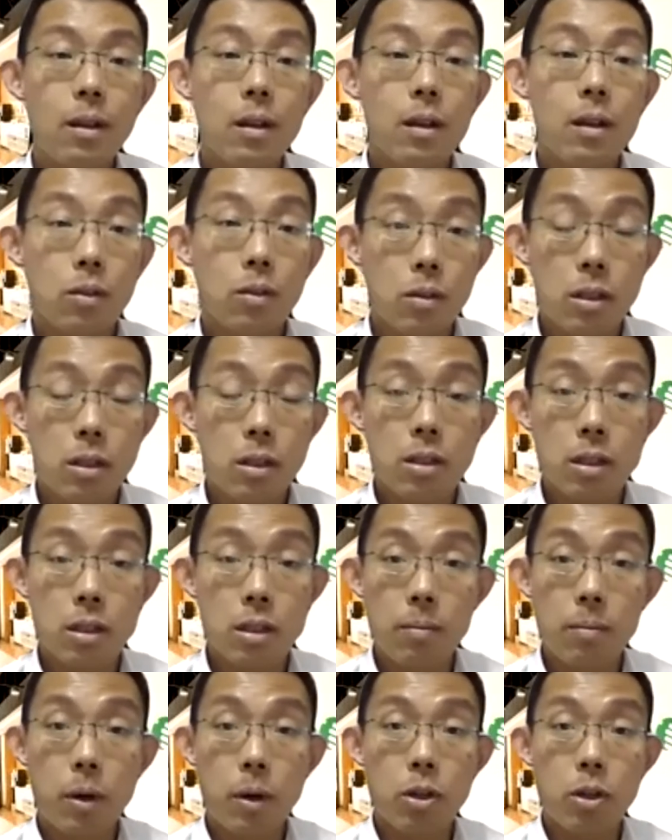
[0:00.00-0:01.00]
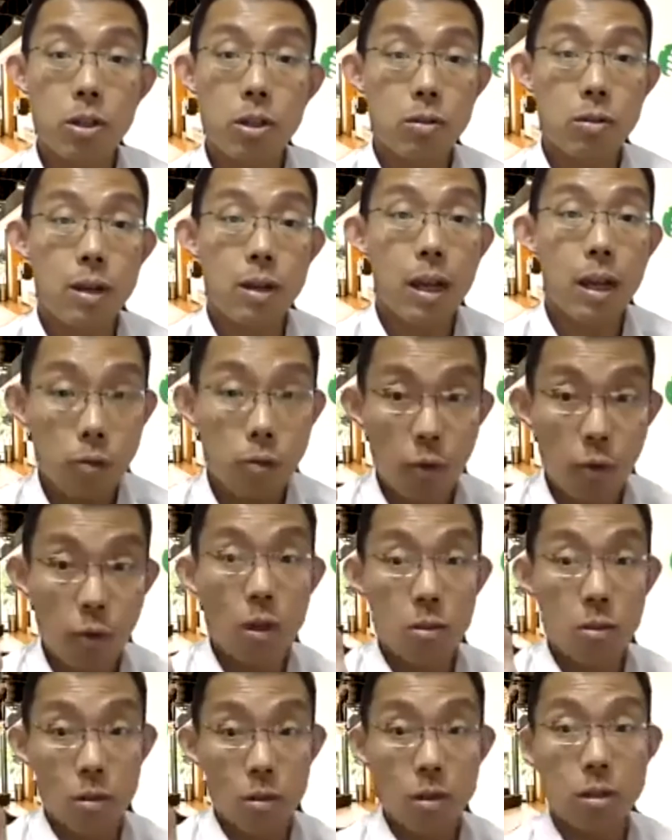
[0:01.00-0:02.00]
So the sitting posture. So let's
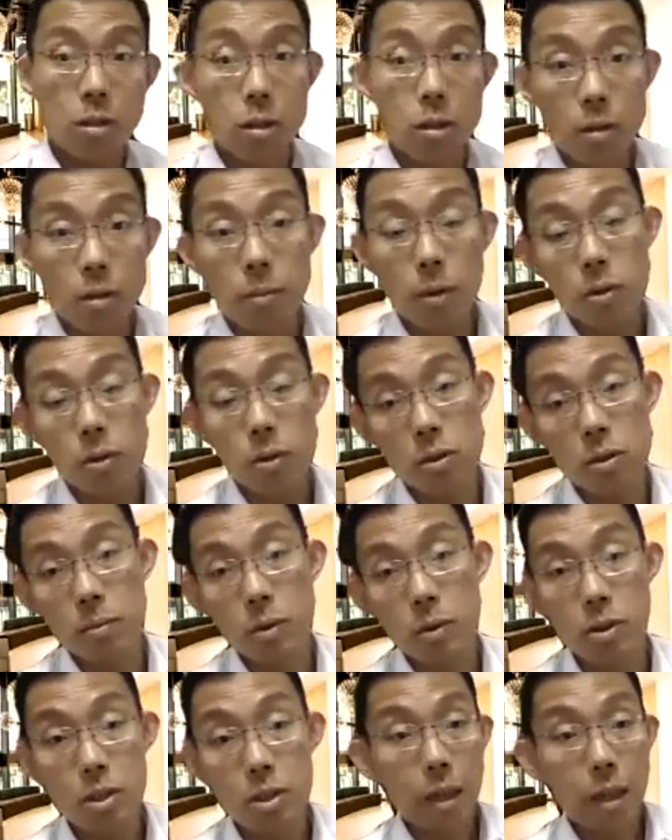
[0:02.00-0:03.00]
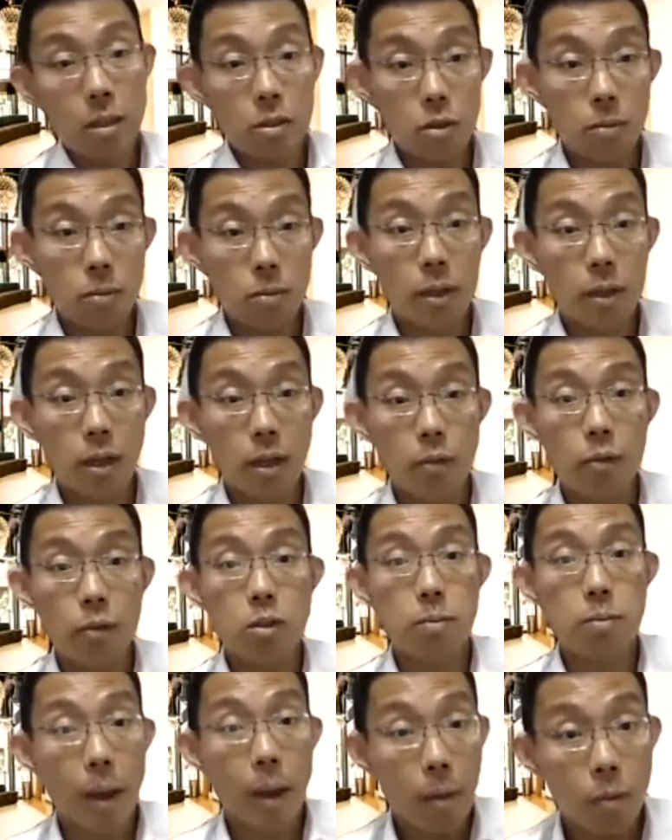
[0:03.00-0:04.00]
focus on the sitting posture, because I still believe we
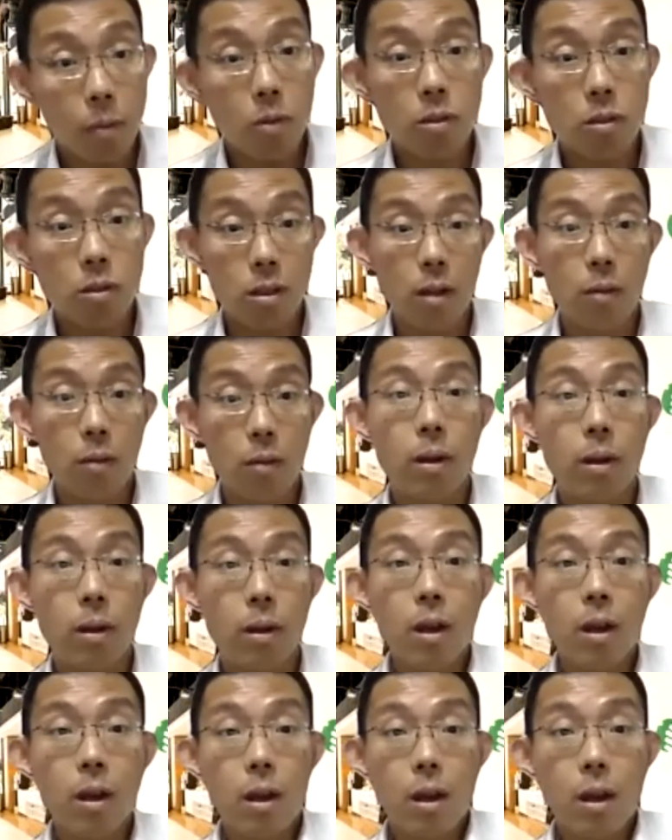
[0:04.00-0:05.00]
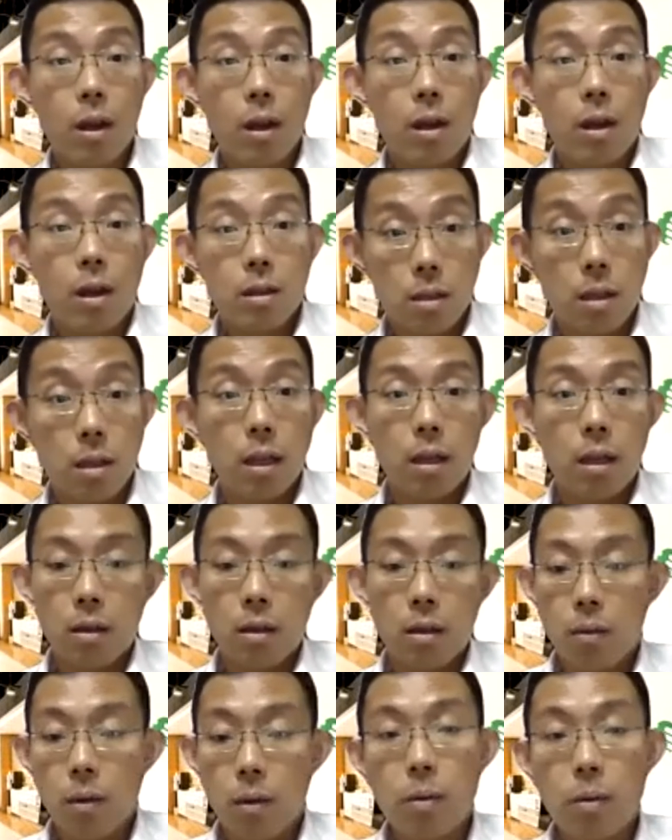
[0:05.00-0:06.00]
spend most of the time sitting
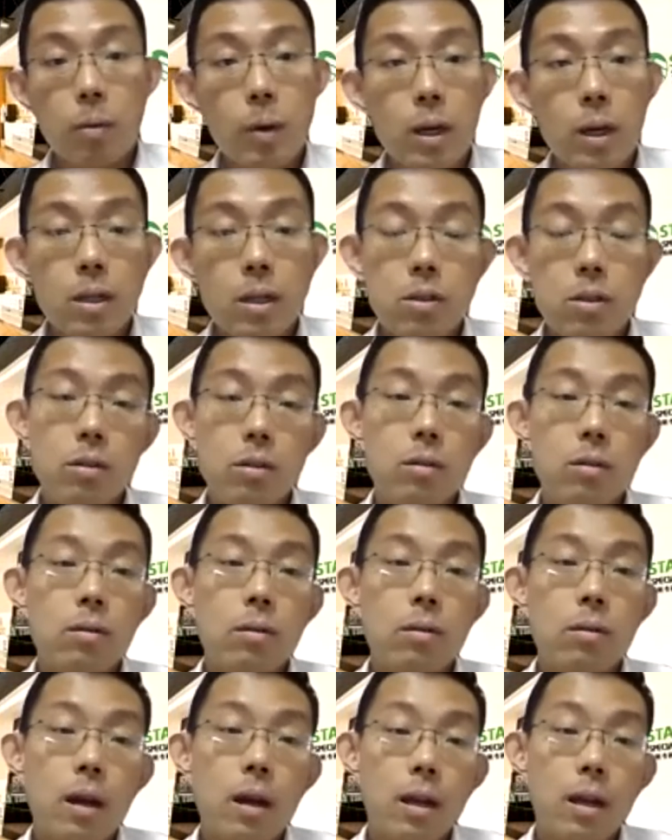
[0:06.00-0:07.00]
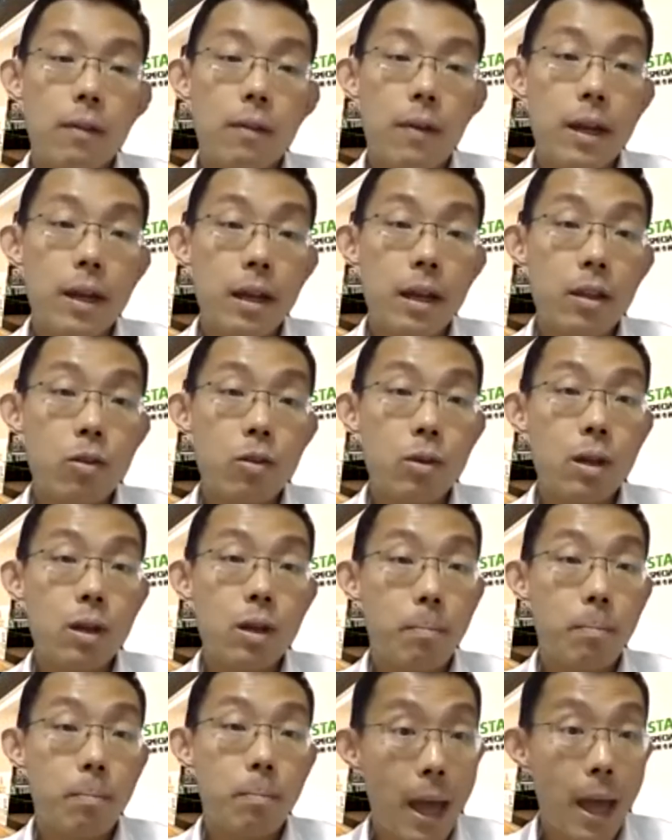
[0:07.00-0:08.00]
when we work. So I divided into the
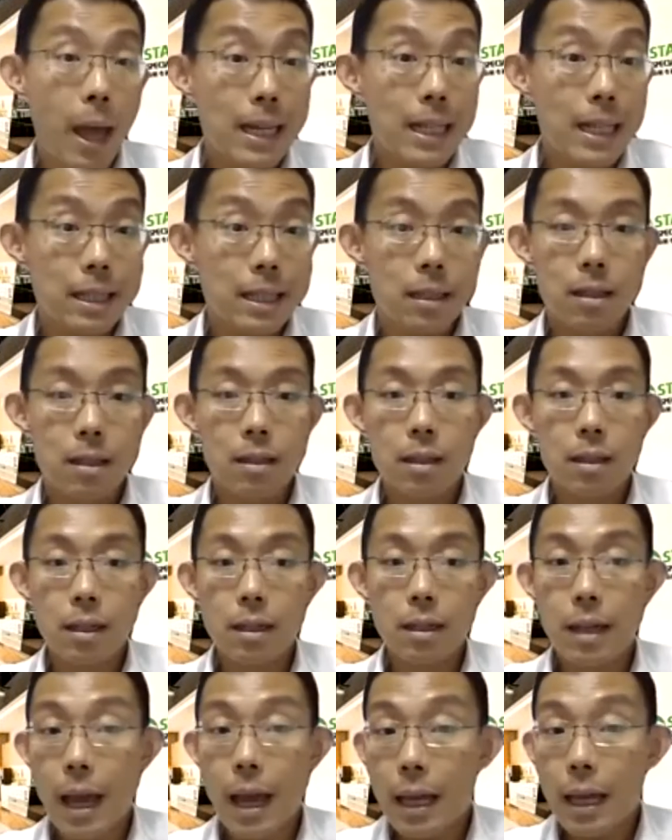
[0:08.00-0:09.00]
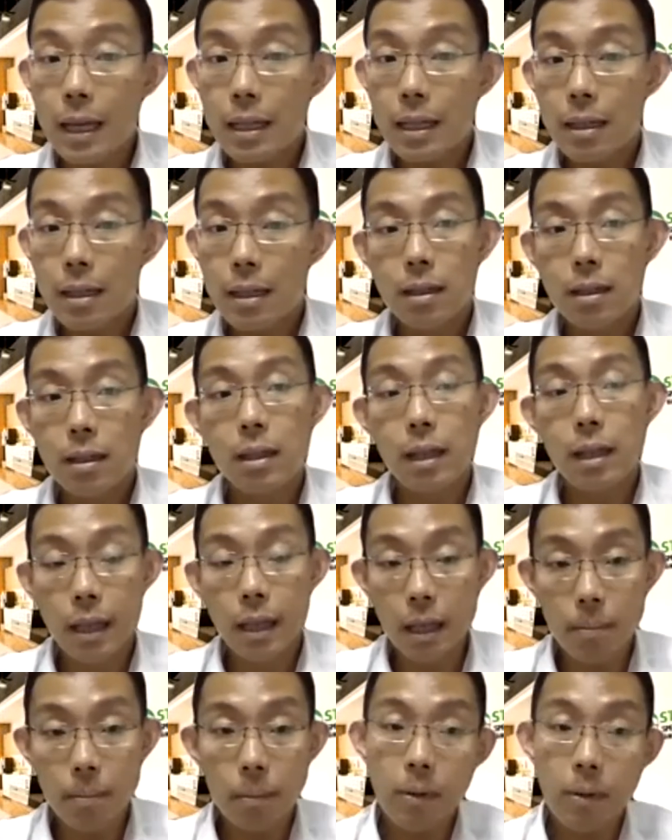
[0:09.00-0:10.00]
back, the neck, the
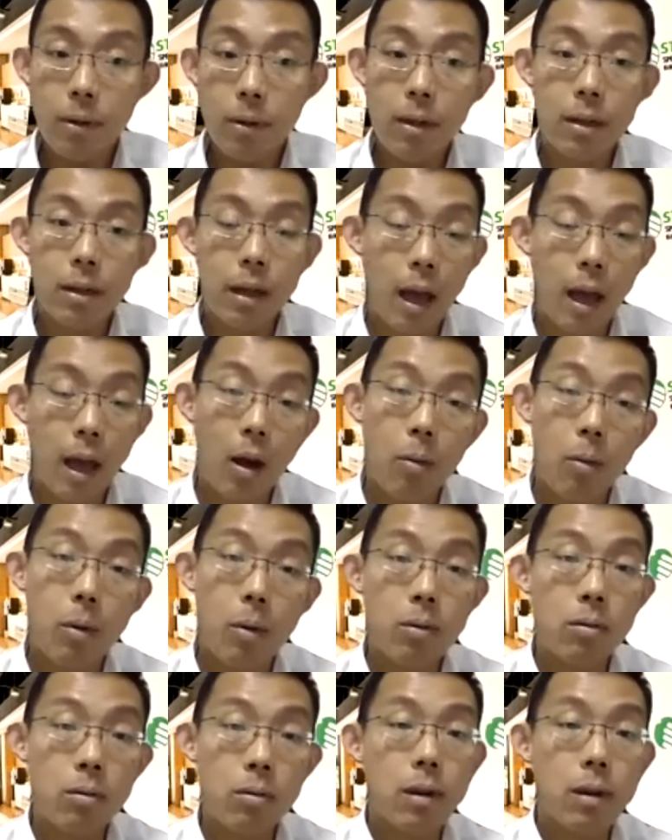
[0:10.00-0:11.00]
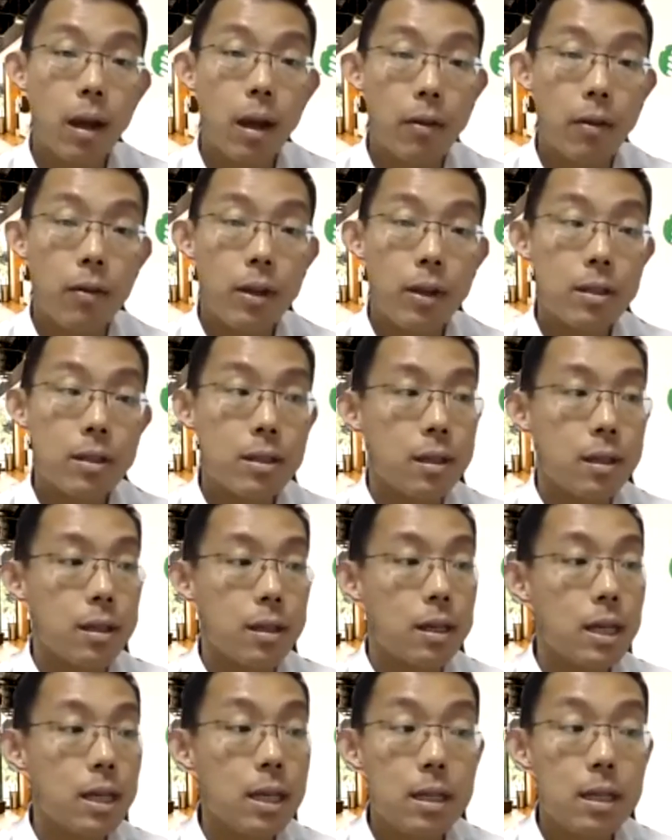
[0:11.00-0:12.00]
hip, the elbow and wrist,
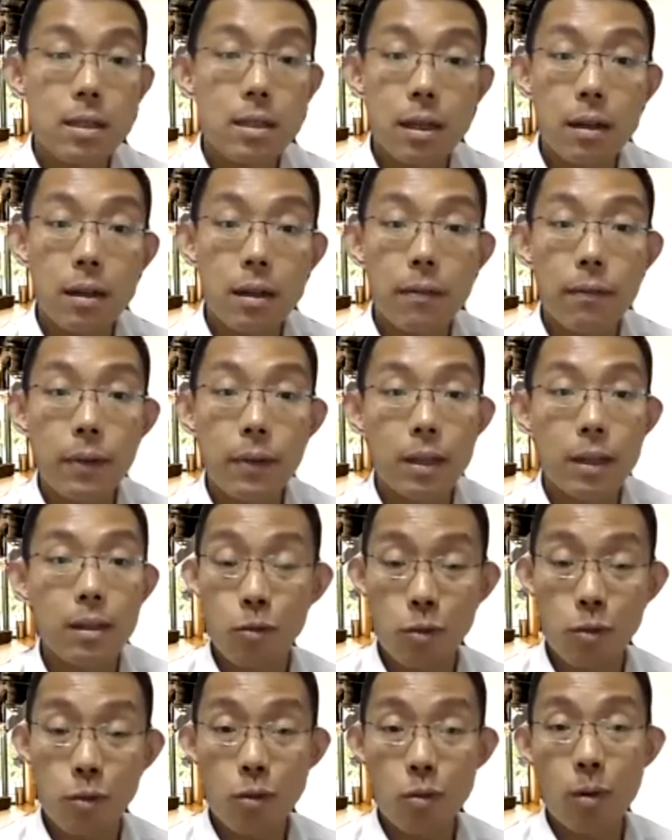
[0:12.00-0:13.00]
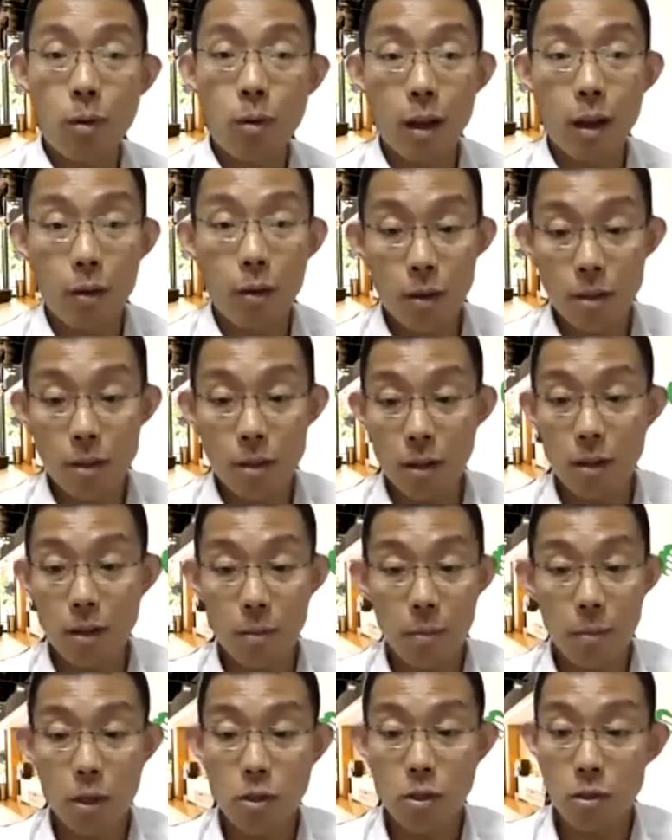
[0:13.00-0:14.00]
knees and the feet. So what I always tell the
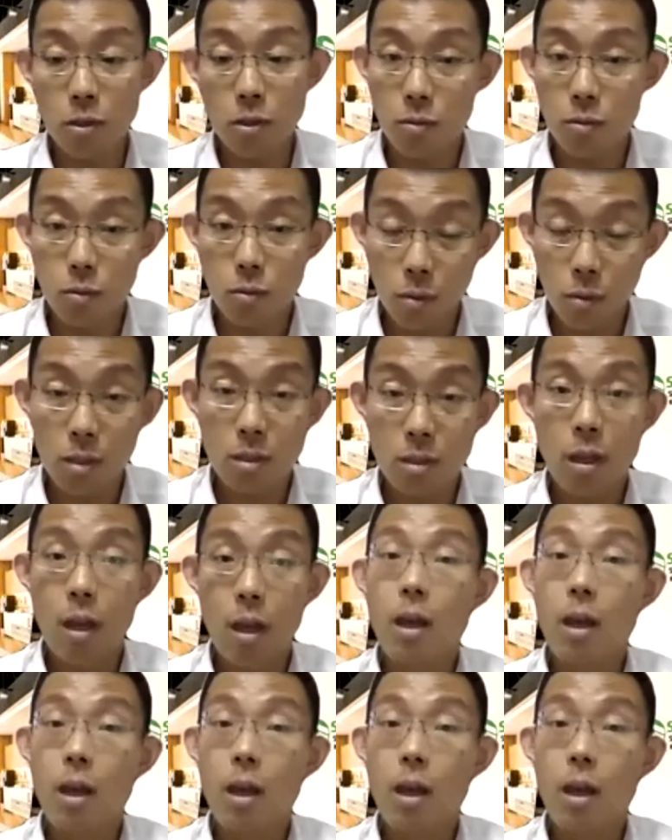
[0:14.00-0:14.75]
patients to do is,